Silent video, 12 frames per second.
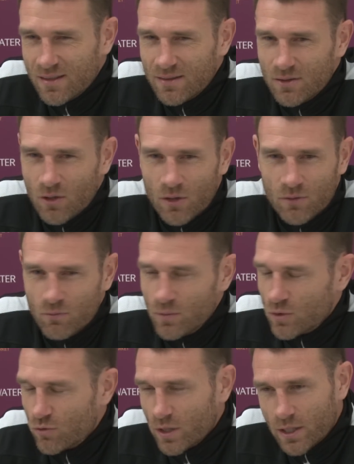nothing
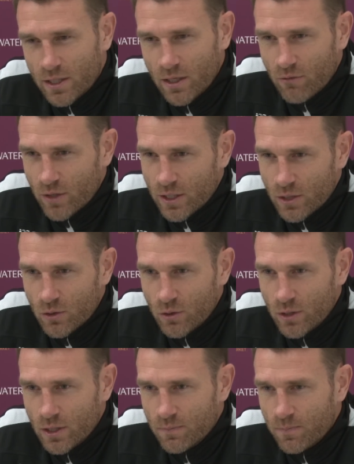was really kind of riding
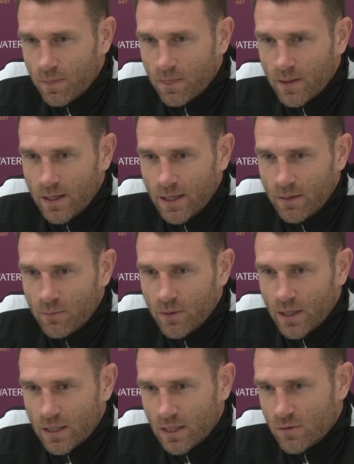on it.
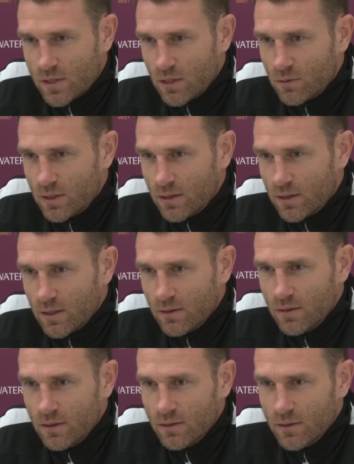That gave Celtic
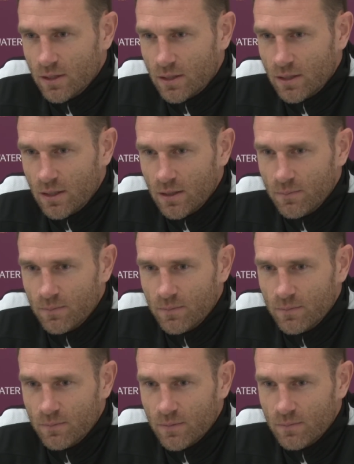the kind of
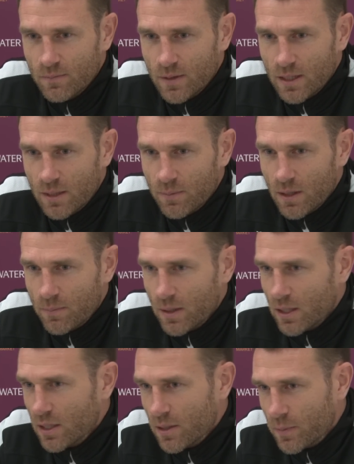
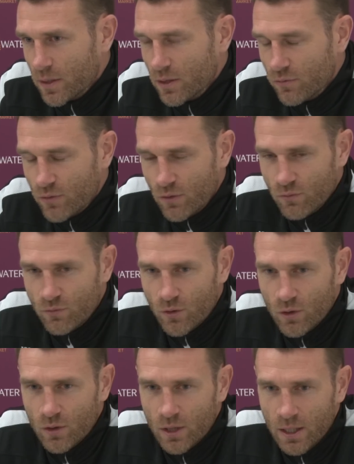ability to play in the front
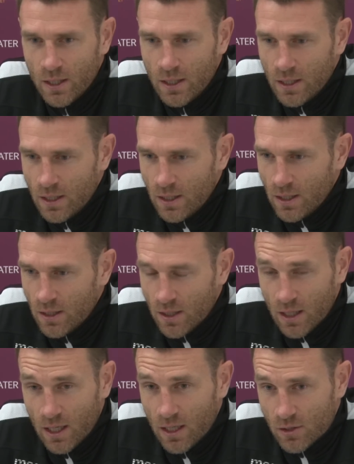foot.
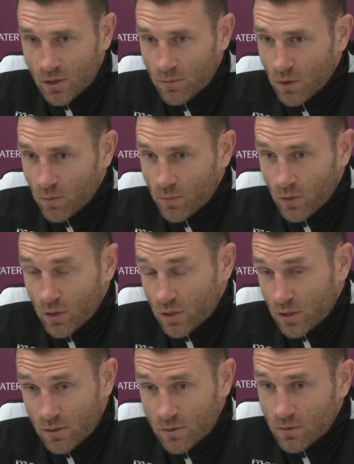And some of our
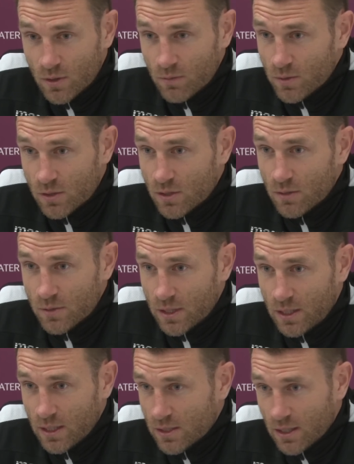boys, it was a
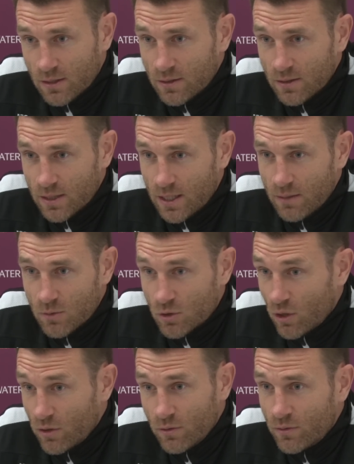case of the game's
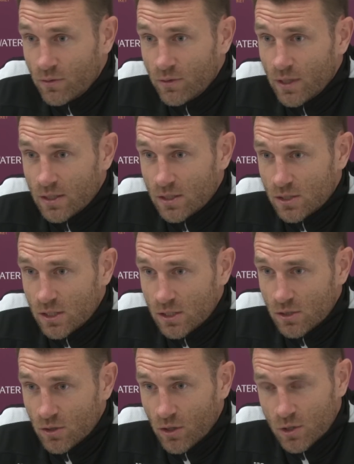done, that's the
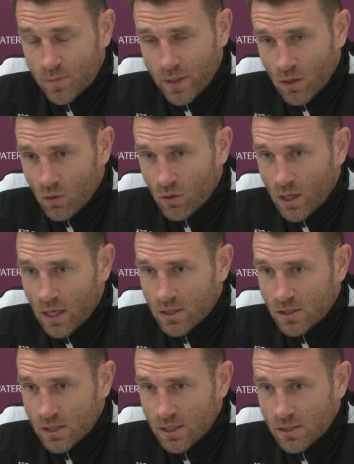season done, it's been a long
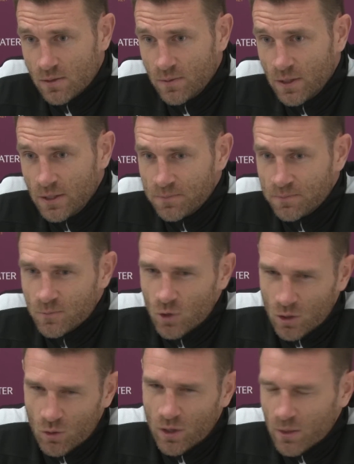hard season,
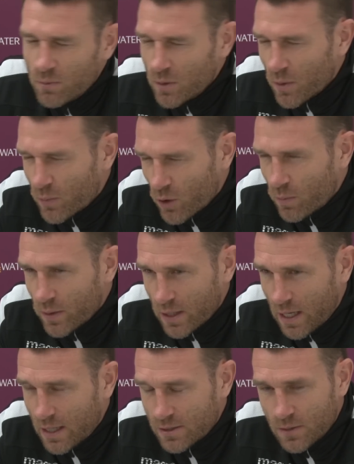so I don't think we were
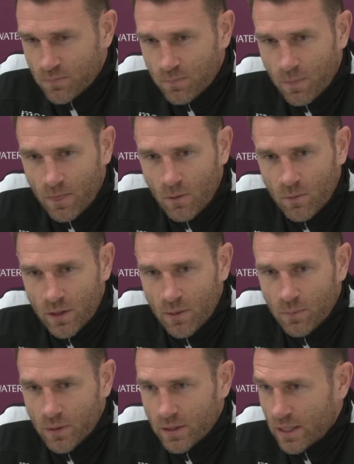properly at it. We
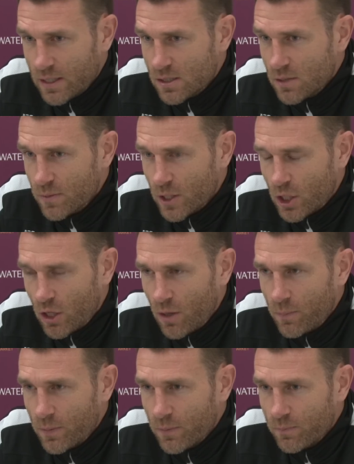then played against them in the
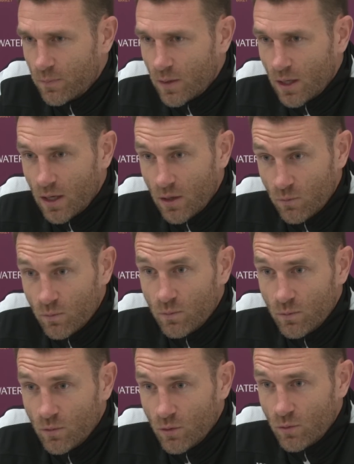cup and
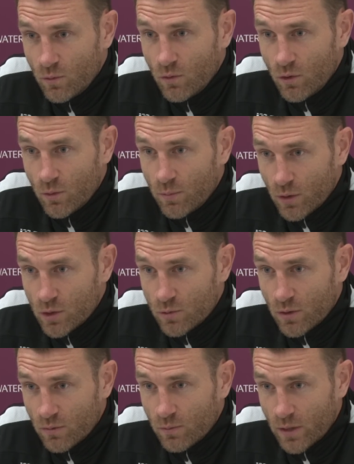our boys
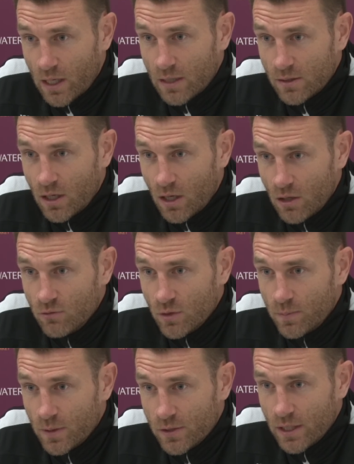were at it
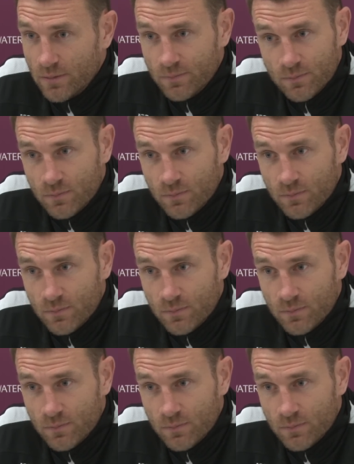100%.